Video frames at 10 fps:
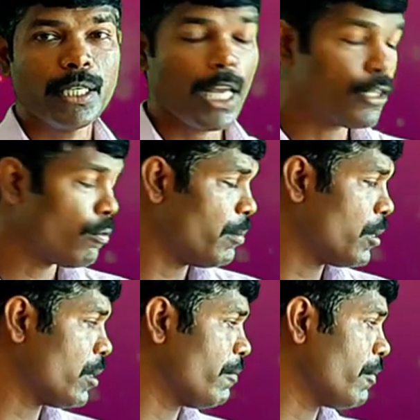
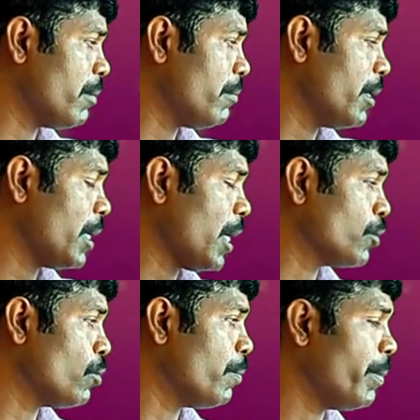transformation from
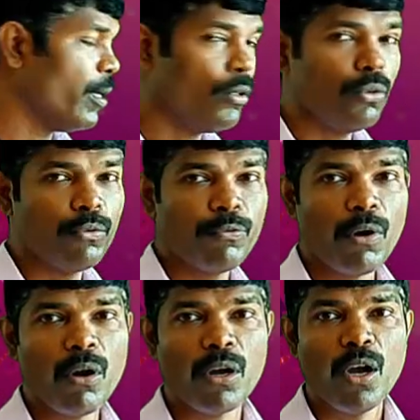grasshopper to
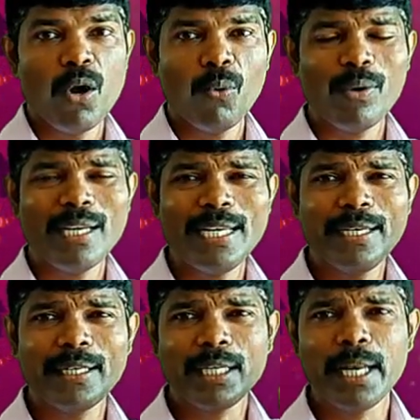frog,
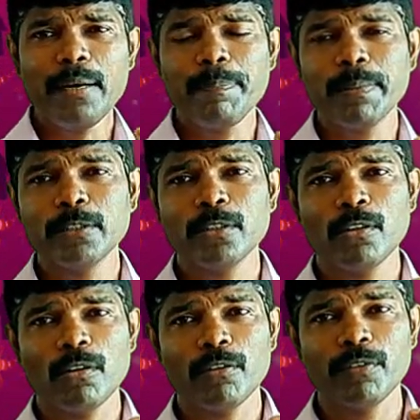only
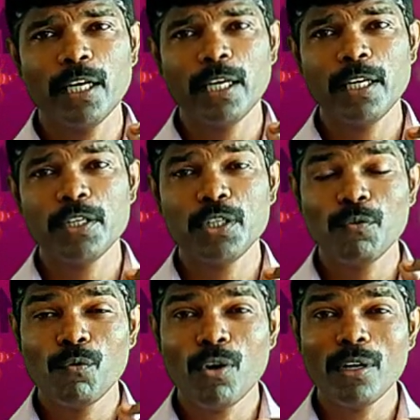10% of the energy
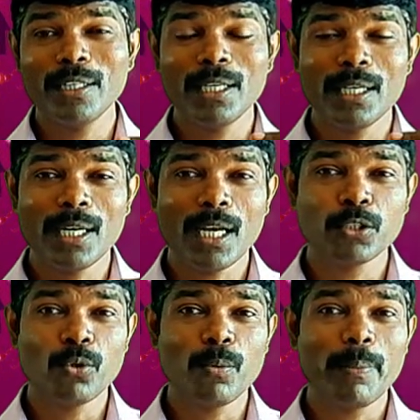what the
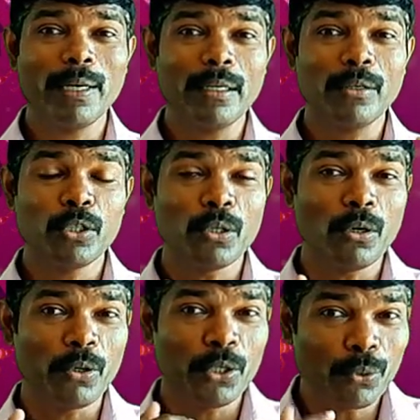grasshopper
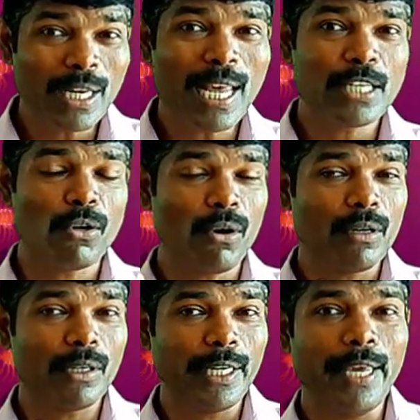utilized
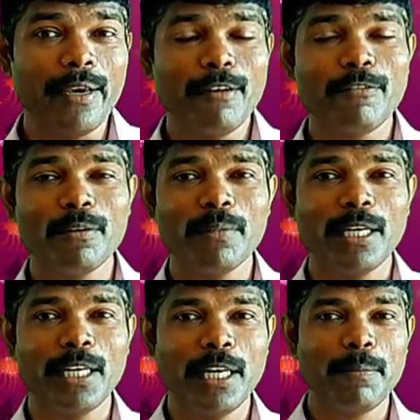or taken from the
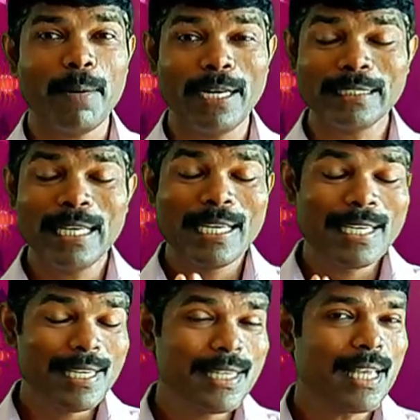green plants
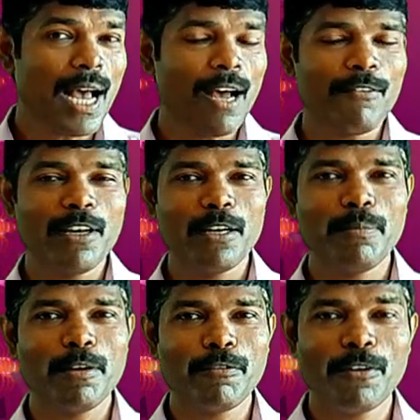is
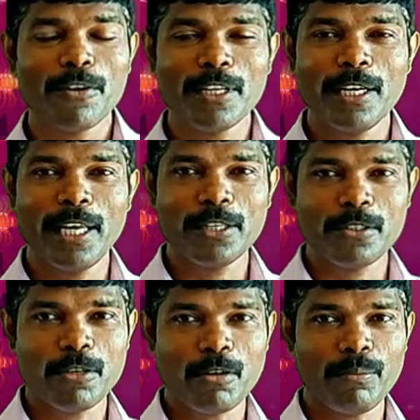available for the
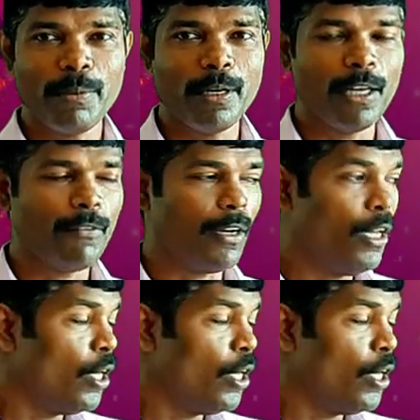next trophic level.